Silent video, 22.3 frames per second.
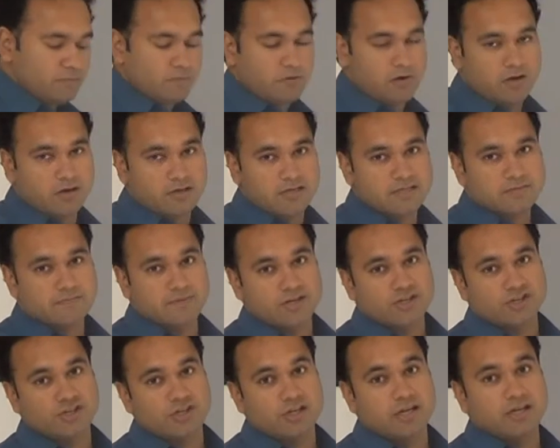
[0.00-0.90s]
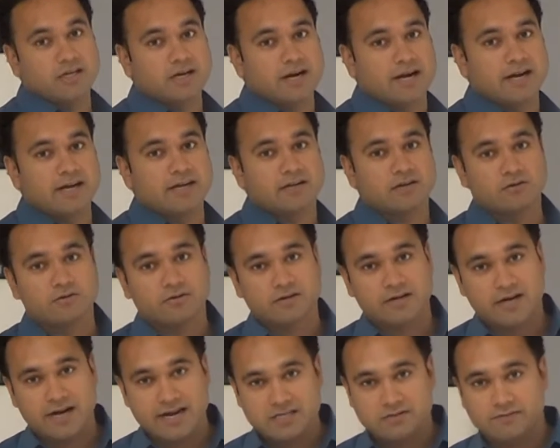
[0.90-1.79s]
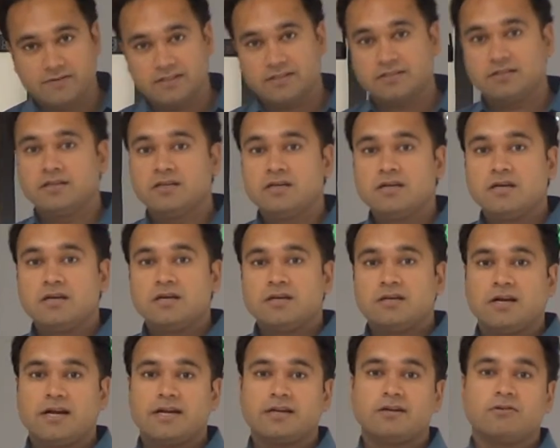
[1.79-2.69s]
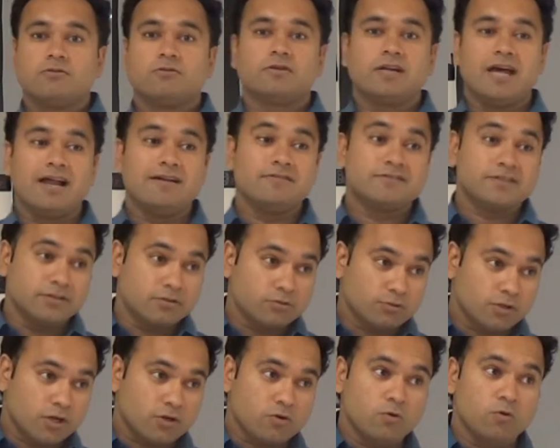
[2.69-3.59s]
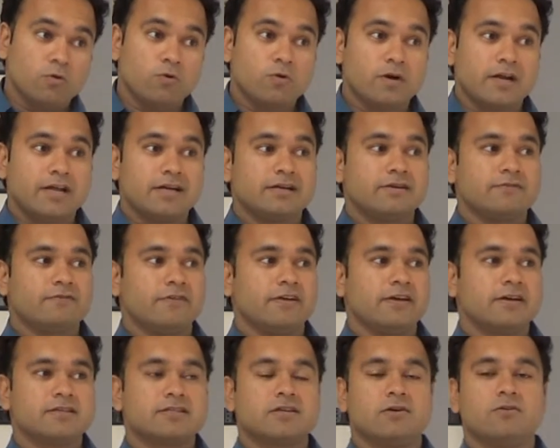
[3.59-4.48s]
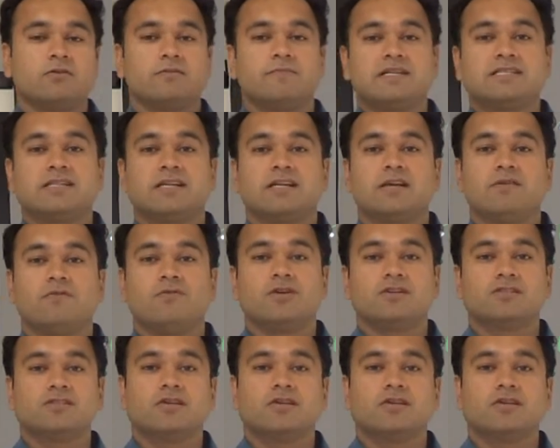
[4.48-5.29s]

on his machine, right, tries with, right, delves into the code and figures out basically what's